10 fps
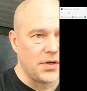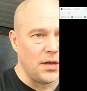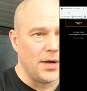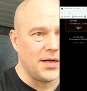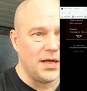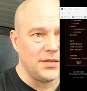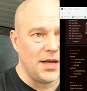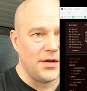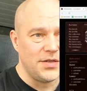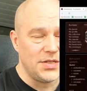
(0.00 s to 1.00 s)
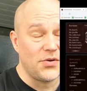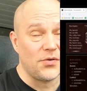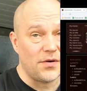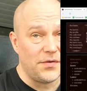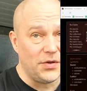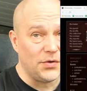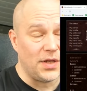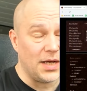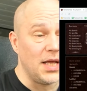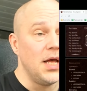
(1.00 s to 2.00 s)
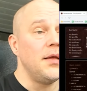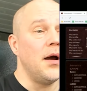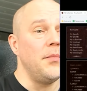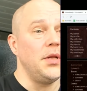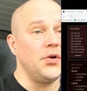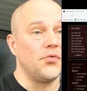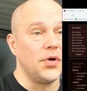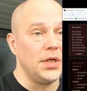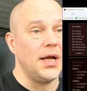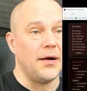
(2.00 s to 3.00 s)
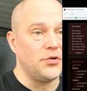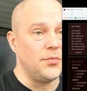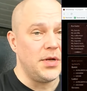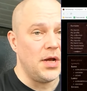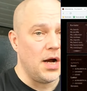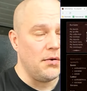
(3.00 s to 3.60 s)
Kalmankantaja discography look like. I mean, you really have to be a